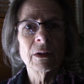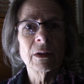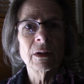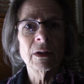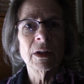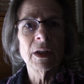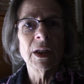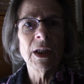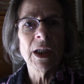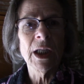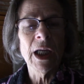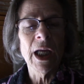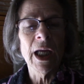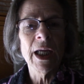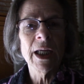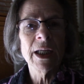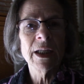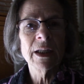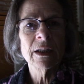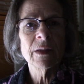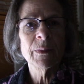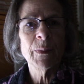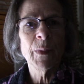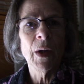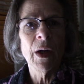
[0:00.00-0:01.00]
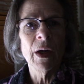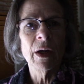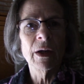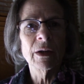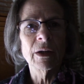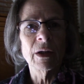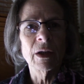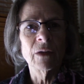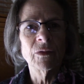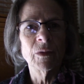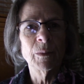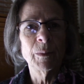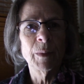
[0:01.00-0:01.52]
the end part
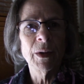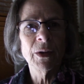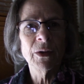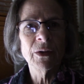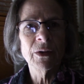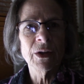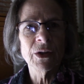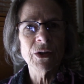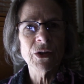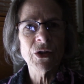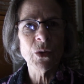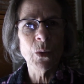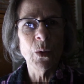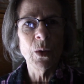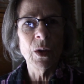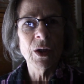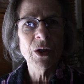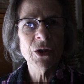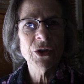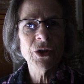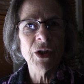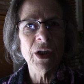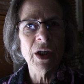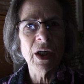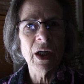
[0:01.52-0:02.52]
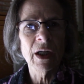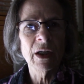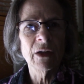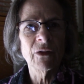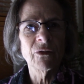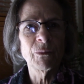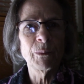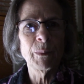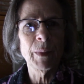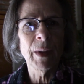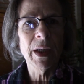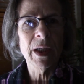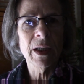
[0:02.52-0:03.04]
of a butternut squash that I
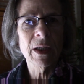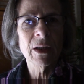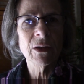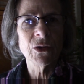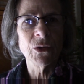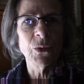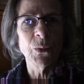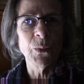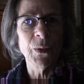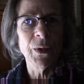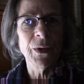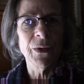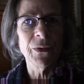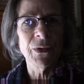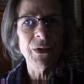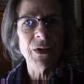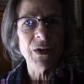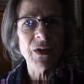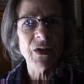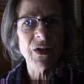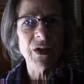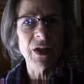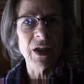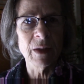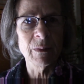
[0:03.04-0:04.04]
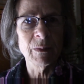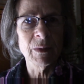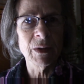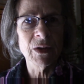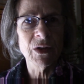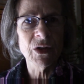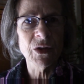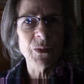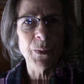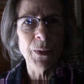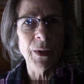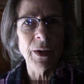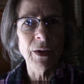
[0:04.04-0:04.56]
have baked with cinnamon
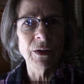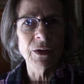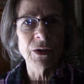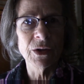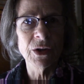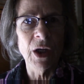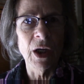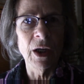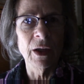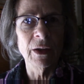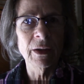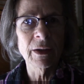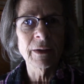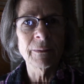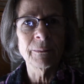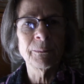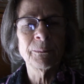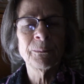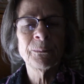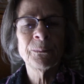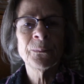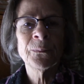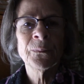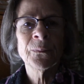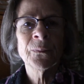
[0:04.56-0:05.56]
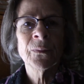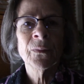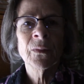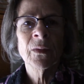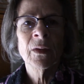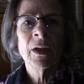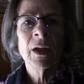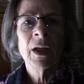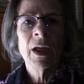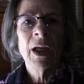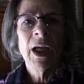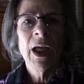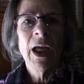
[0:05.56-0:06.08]
sprinkled on it.
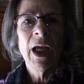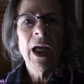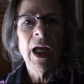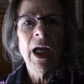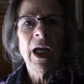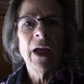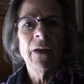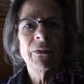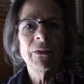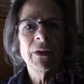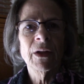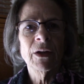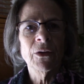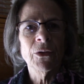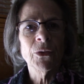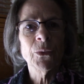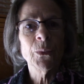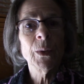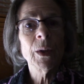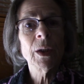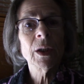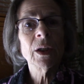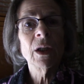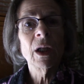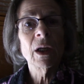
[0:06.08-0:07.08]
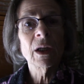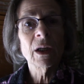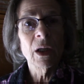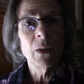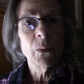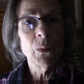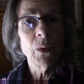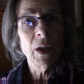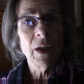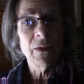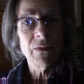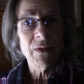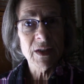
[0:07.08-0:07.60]
And then at 3 o'clock, I
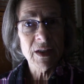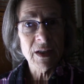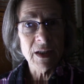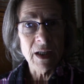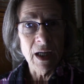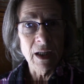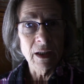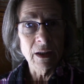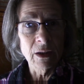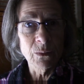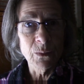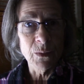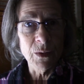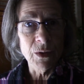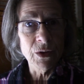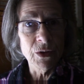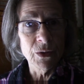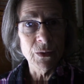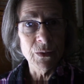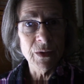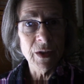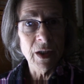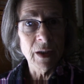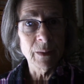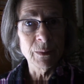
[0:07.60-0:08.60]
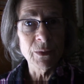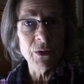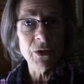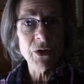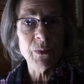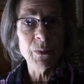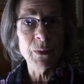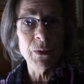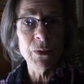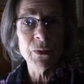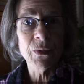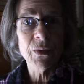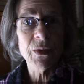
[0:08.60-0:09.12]
will have a salad with 2
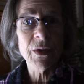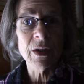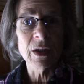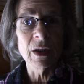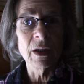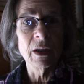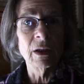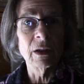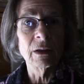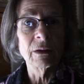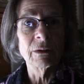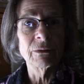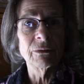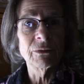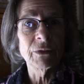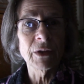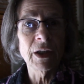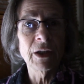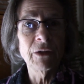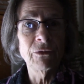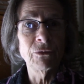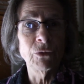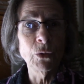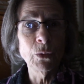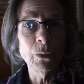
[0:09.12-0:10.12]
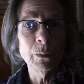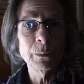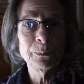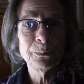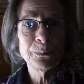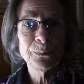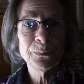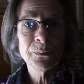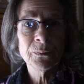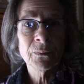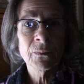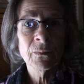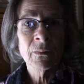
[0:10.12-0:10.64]
tablespoons of evu.
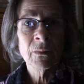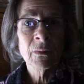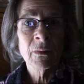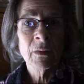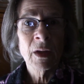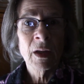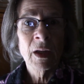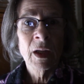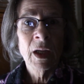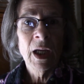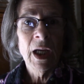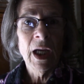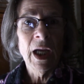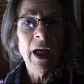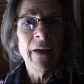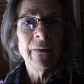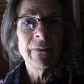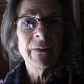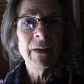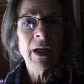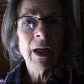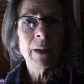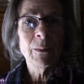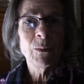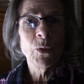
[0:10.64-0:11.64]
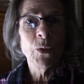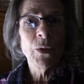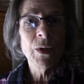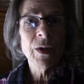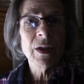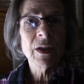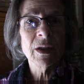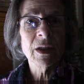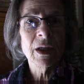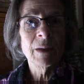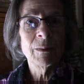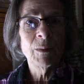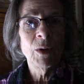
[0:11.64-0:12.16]
And then I'm going to
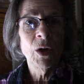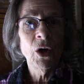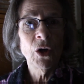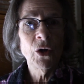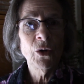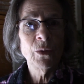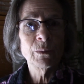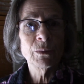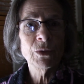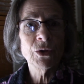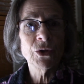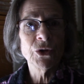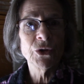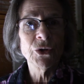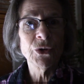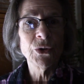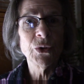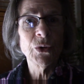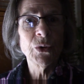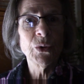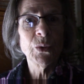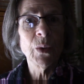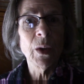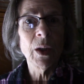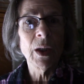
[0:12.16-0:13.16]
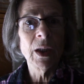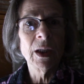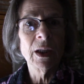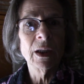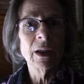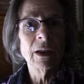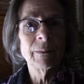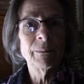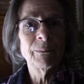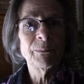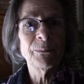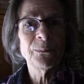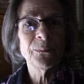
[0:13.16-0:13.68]
come home to,
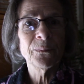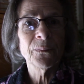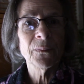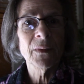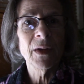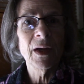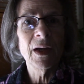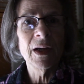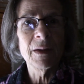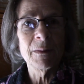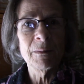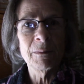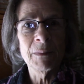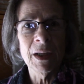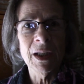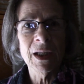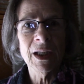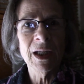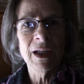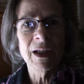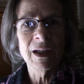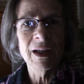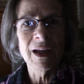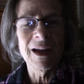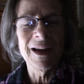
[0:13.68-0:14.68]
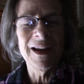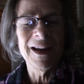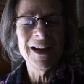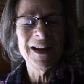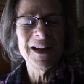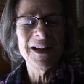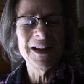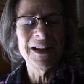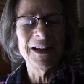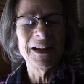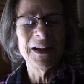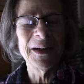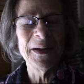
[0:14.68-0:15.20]
I am making
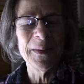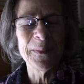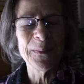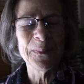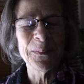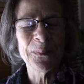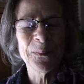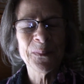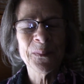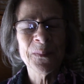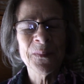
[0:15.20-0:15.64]
an